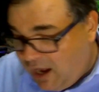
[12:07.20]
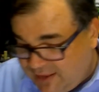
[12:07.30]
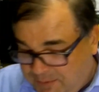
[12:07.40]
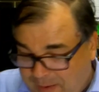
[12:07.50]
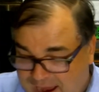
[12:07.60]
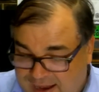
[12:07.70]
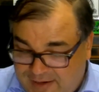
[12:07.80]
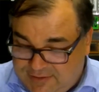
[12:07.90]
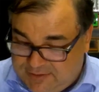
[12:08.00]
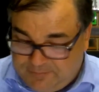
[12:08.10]
like the
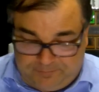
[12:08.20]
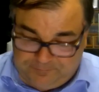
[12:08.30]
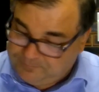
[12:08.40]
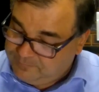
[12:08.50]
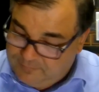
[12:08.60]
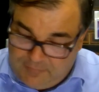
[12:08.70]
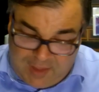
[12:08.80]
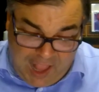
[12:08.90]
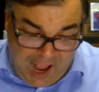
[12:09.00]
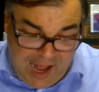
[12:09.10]
paddocks.
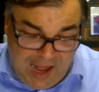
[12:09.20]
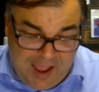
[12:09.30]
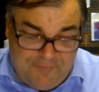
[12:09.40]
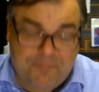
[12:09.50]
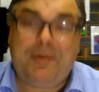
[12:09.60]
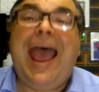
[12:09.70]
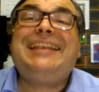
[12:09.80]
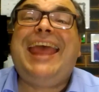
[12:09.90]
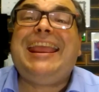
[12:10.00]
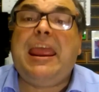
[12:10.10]
I love
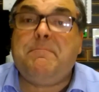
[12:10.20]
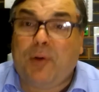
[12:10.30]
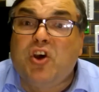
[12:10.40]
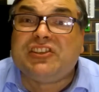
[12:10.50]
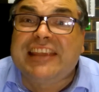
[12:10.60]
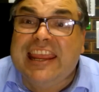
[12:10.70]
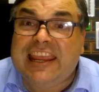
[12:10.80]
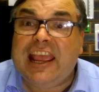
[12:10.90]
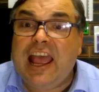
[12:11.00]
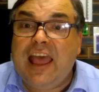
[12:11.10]
Patek and Pussy.
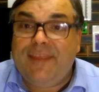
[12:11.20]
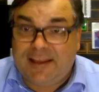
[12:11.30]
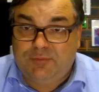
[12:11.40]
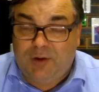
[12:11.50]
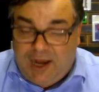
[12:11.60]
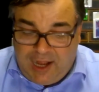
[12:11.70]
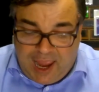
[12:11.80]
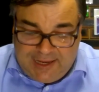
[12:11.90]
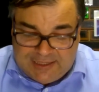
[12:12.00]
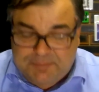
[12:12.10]
That's what I
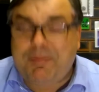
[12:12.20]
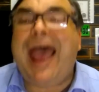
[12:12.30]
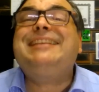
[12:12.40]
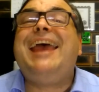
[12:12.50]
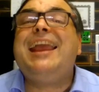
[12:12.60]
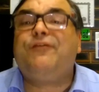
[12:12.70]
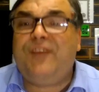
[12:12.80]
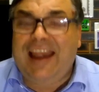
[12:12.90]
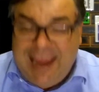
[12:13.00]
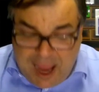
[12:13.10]
like, is Patek
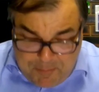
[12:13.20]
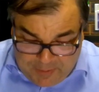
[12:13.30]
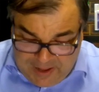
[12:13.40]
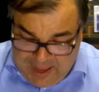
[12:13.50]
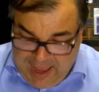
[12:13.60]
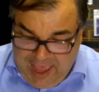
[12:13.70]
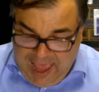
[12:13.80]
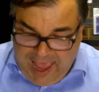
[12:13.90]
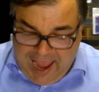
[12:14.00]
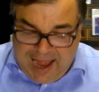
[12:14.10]
Philippe
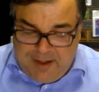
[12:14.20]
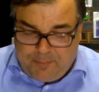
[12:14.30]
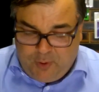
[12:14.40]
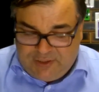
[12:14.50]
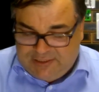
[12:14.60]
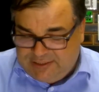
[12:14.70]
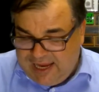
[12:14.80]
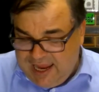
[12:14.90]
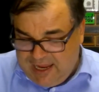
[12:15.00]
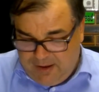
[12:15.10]
and
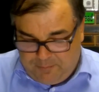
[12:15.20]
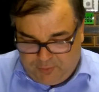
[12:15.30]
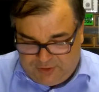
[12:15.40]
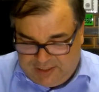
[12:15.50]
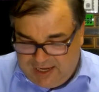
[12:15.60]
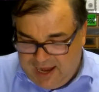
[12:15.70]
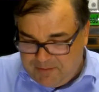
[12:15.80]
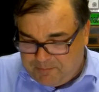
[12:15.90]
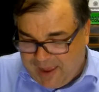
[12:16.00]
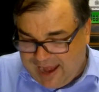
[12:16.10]
Pussy. Pussy
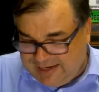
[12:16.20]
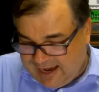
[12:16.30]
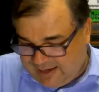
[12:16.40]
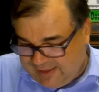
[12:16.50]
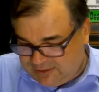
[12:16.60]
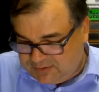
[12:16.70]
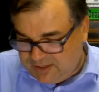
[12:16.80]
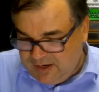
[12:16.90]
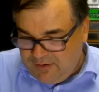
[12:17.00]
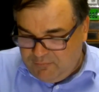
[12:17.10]
and Patek. That's
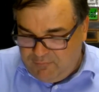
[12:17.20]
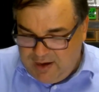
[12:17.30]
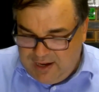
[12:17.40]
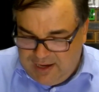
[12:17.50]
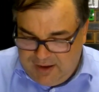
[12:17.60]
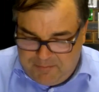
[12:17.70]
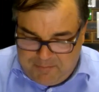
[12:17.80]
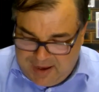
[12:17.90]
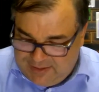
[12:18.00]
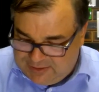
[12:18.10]
really
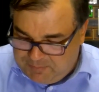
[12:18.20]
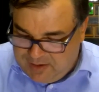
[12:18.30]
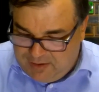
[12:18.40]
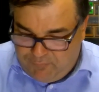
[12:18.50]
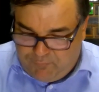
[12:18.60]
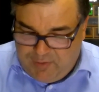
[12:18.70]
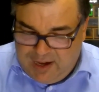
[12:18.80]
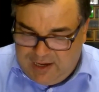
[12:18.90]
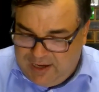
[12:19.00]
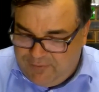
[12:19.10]
makes me
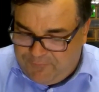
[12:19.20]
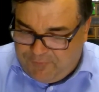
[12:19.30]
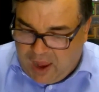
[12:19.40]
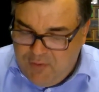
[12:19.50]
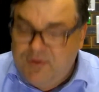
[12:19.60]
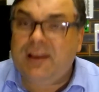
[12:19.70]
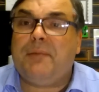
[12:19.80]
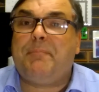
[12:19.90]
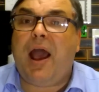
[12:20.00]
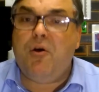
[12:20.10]
really float the
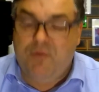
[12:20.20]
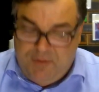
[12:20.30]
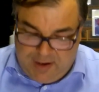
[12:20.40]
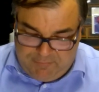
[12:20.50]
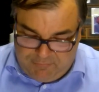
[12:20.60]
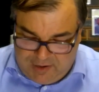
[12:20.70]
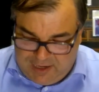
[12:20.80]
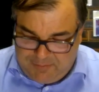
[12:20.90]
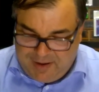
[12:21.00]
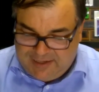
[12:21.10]
boat. It
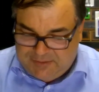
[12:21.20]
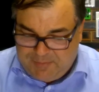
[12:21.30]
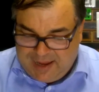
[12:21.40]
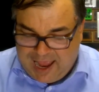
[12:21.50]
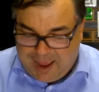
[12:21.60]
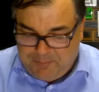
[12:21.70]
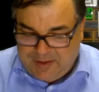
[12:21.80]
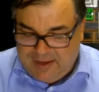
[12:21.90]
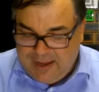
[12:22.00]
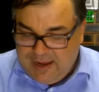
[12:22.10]
really makes me
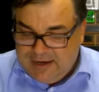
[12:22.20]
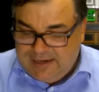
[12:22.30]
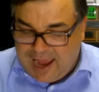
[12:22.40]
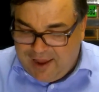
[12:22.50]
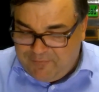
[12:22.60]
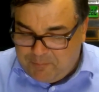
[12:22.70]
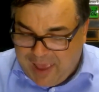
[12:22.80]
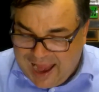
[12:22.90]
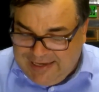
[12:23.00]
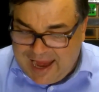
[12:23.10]
happy to have
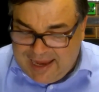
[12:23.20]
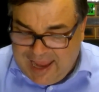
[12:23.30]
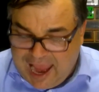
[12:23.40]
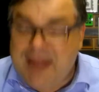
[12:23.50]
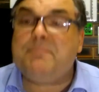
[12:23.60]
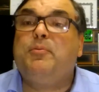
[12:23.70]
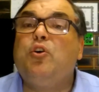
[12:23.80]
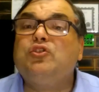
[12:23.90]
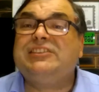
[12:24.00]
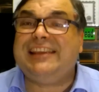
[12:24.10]
Patek and
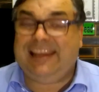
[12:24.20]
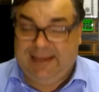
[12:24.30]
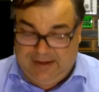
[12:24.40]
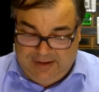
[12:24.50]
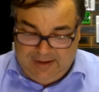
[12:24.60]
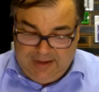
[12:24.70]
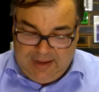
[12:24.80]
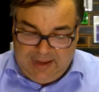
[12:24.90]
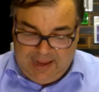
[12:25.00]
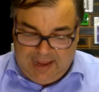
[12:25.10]
Pussy.
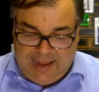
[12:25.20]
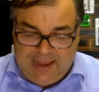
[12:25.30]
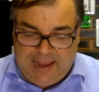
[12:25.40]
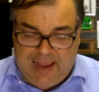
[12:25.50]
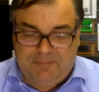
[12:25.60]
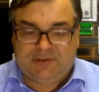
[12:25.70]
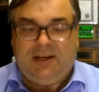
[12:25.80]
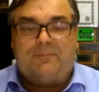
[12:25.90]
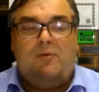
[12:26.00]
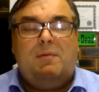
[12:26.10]
I'm just
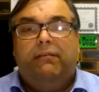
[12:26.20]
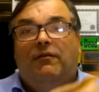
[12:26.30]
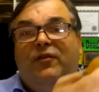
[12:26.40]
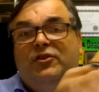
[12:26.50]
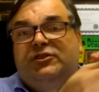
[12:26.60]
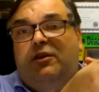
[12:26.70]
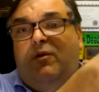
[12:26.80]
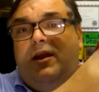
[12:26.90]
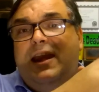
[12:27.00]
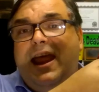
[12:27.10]
going to put my Reverso
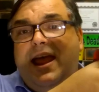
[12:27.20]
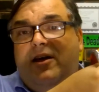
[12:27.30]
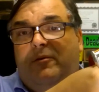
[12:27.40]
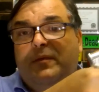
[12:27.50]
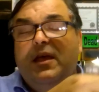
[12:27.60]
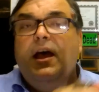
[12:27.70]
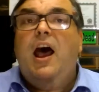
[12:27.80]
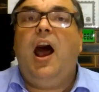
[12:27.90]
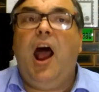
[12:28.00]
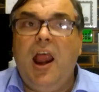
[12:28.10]
on now.
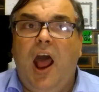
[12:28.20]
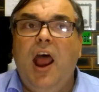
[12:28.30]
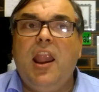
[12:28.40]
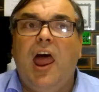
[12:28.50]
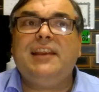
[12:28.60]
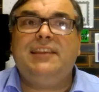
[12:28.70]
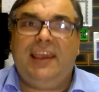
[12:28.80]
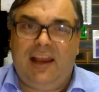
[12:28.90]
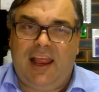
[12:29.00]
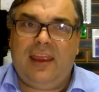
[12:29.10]
I'd like to
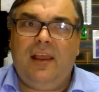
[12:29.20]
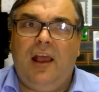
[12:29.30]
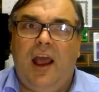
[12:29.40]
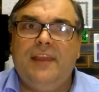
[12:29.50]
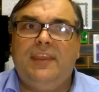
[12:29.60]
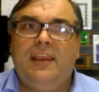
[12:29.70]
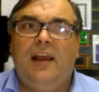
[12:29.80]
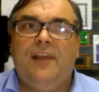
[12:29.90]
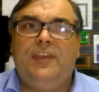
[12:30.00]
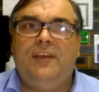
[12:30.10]
get I
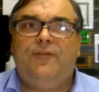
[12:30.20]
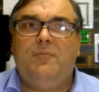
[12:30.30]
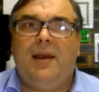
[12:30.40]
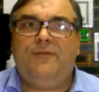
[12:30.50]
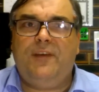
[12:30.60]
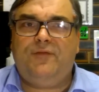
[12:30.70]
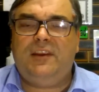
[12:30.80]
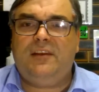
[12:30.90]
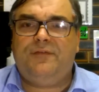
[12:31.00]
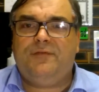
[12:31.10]
think for my
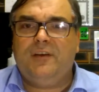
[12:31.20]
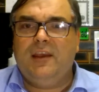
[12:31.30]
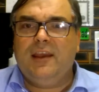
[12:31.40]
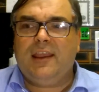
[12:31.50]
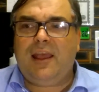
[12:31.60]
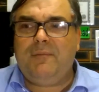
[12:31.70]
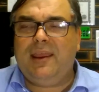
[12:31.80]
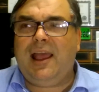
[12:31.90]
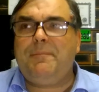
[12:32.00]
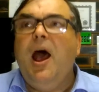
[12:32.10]
50th
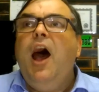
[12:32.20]
coming up,